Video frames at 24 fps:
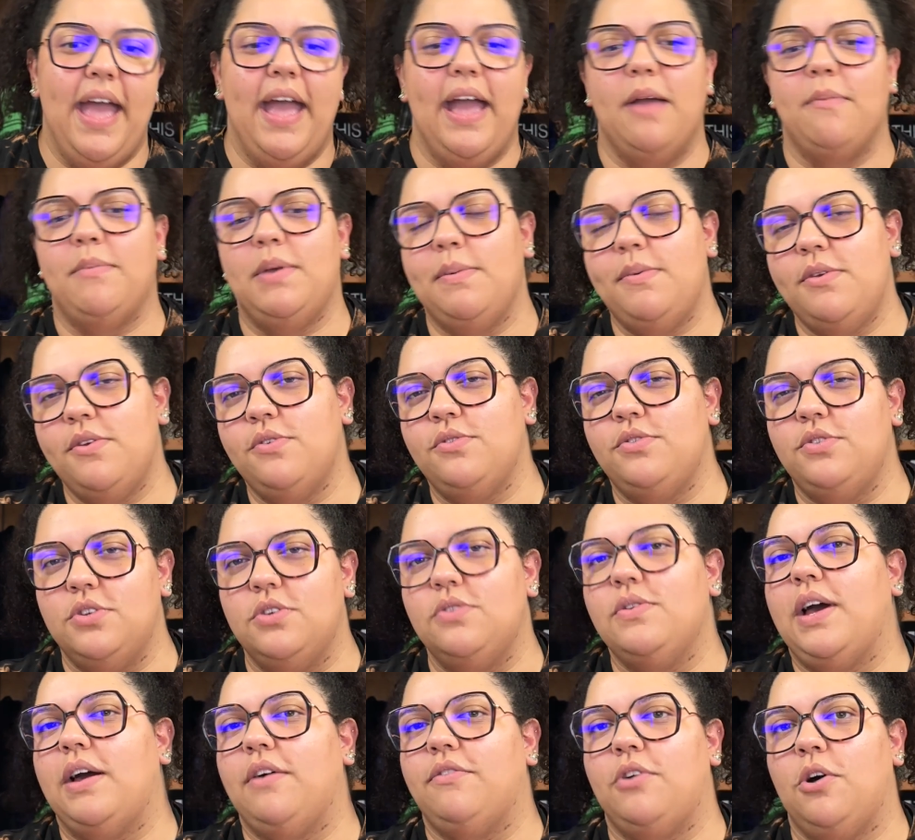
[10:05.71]
And maybe you
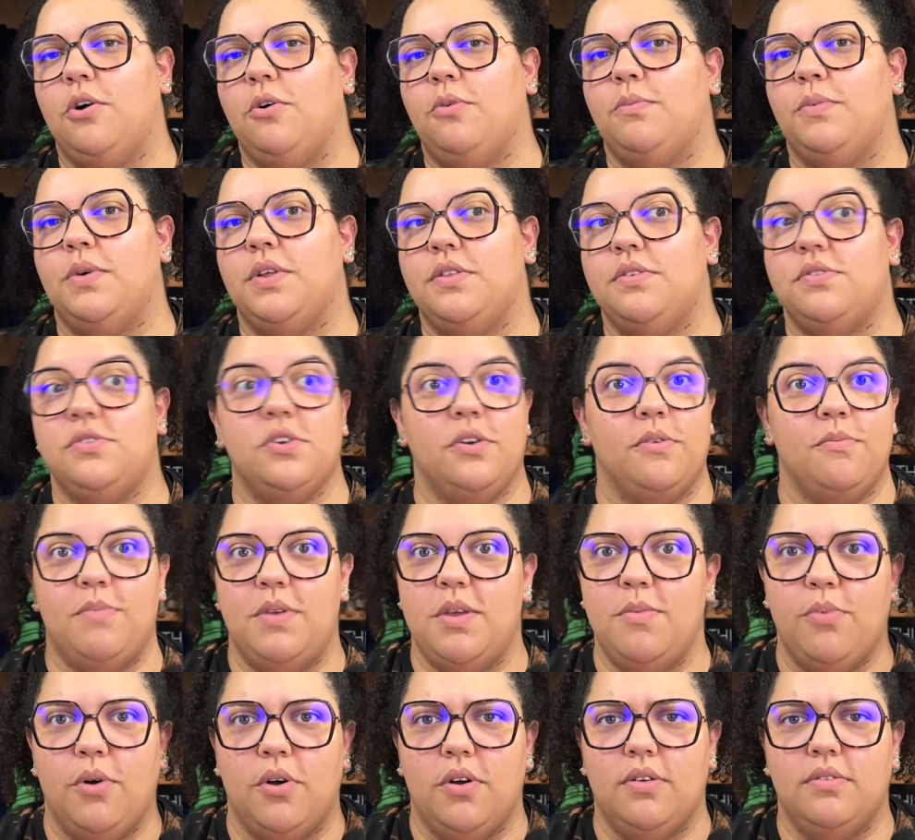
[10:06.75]
do have home with certain
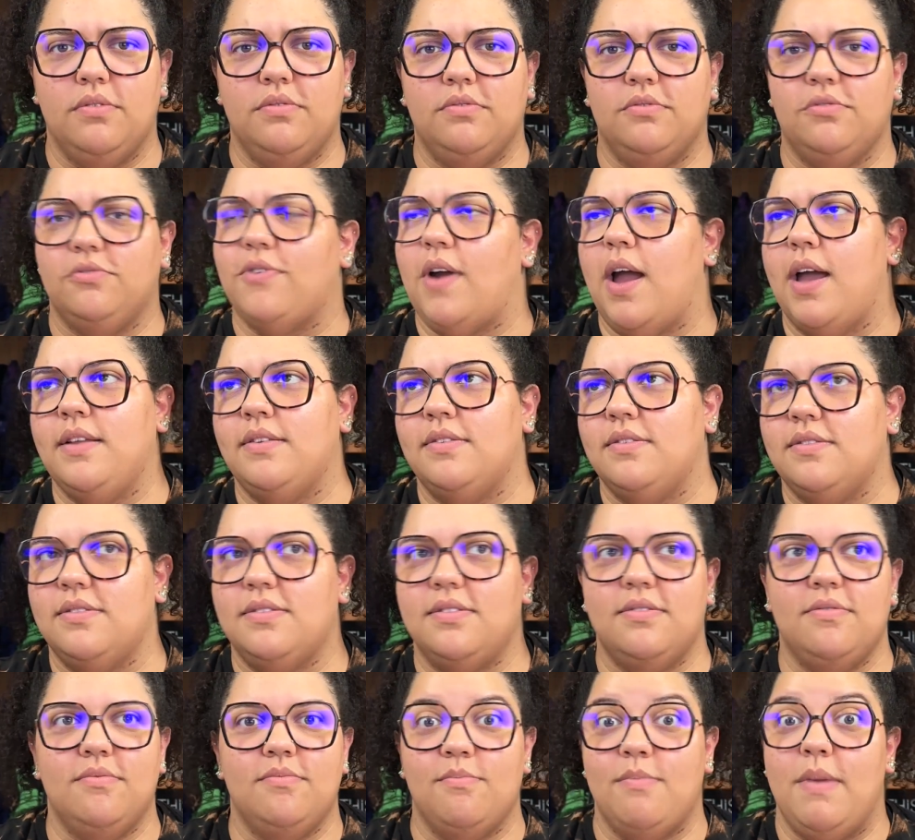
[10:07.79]
people,
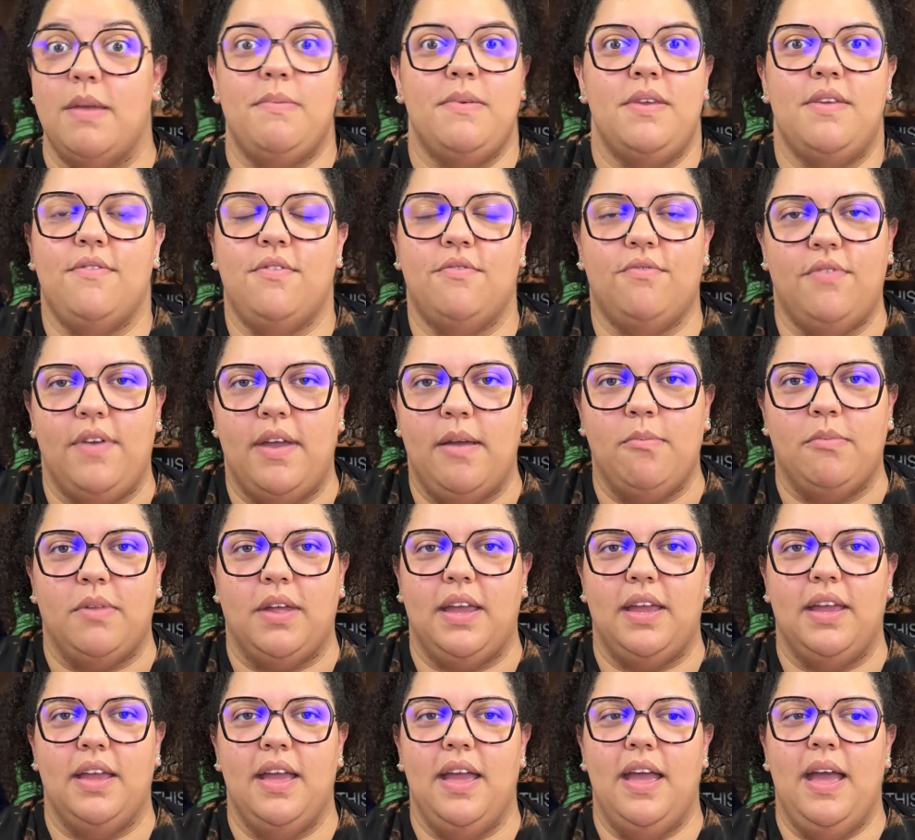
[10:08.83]
friends, maybe even
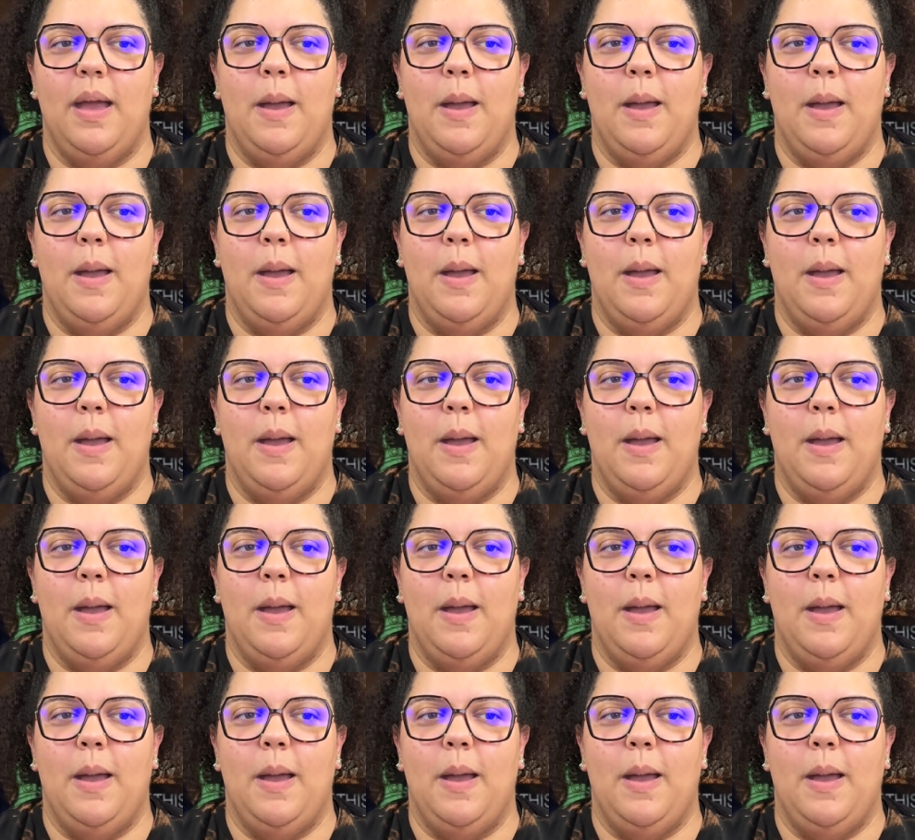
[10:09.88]
family,